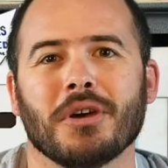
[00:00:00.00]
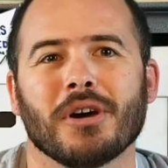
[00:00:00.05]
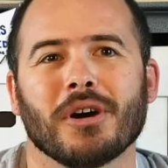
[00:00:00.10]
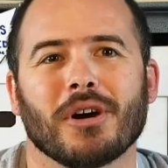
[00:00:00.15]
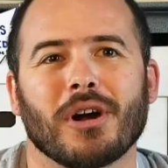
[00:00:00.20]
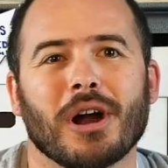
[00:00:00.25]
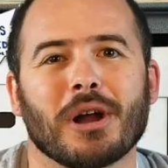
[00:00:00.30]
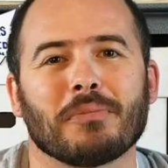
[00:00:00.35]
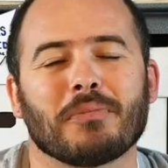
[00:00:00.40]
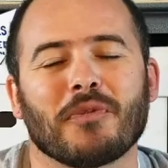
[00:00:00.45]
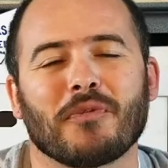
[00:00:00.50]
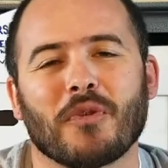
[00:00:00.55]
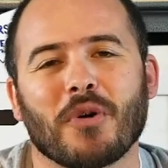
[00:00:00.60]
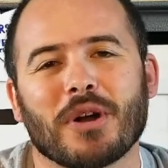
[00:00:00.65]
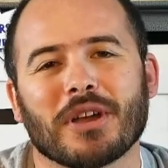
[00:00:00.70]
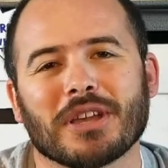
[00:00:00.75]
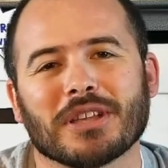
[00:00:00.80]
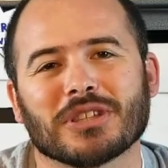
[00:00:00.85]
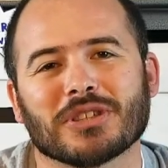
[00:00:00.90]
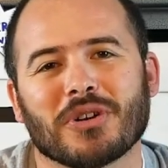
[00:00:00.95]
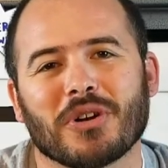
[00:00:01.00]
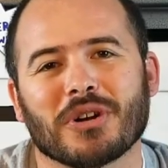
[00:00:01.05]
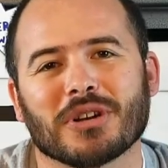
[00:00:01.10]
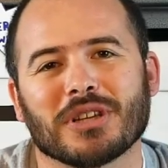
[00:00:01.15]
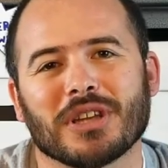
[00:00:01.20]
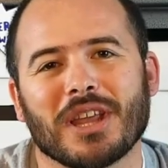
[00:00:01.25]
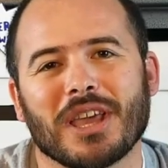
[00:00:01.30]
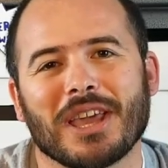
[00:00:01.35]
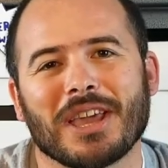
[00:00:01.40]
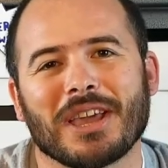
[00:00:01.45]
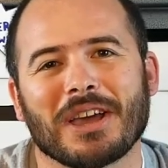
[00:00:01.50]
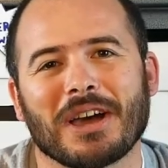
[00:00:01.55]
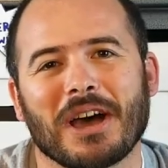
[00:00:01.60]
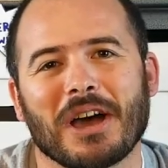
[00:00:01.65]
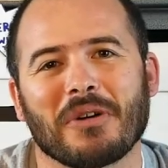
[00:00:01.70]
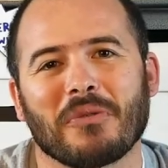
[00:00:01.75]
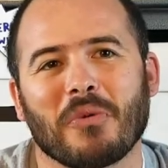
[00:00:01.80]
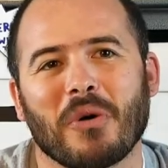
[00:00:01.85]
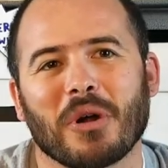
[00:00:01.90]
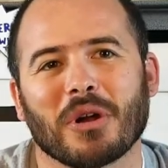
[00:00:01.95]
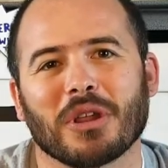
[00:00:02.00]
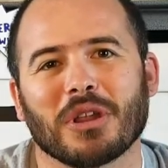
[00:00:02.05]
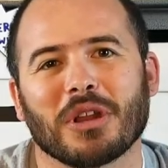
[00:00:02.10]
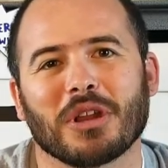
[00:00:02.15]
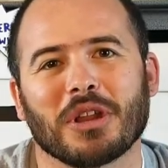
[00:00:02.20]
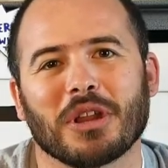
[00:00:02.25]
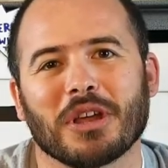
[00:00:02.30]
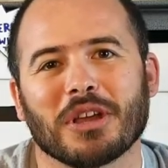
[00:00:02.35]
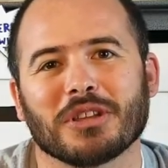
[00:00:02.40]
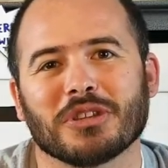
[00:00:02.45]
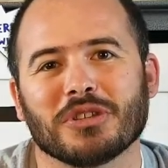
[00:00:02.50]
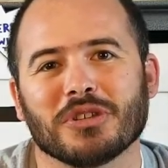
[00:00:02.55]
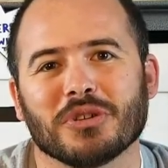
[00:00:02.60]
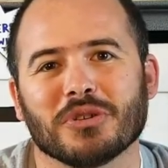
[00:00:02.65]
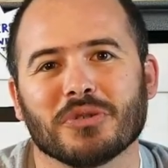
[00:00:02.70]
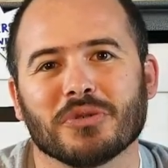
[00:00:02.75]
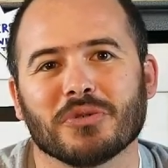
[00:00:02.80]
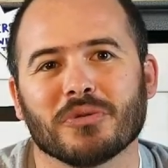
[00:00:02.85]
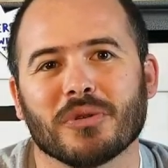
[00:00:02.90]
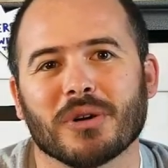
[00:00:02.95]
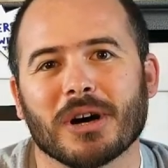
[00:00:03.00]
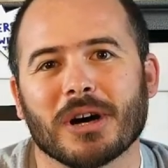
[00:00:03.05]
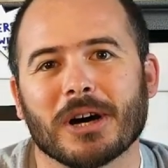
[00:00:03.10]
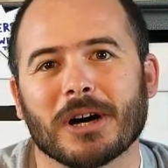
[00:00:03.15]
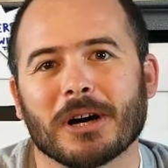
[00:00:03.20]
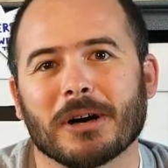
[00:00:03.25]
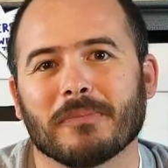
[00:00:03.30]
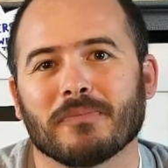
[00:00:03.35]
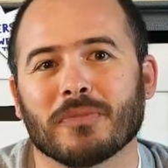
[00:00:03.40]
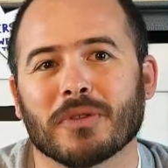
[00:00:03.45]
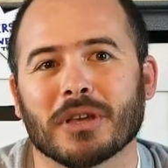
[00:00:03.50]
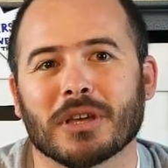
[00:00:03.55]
All right, before I get started today, I wanted to do a